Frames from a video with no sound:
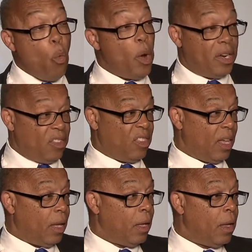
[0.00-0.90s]
want to
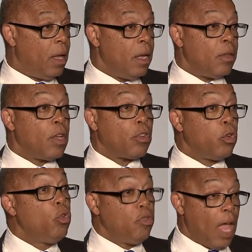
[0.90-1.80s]
see is us
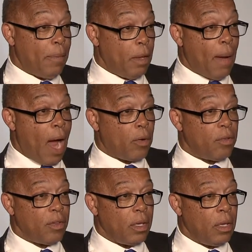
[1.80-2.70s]
lose that democracy.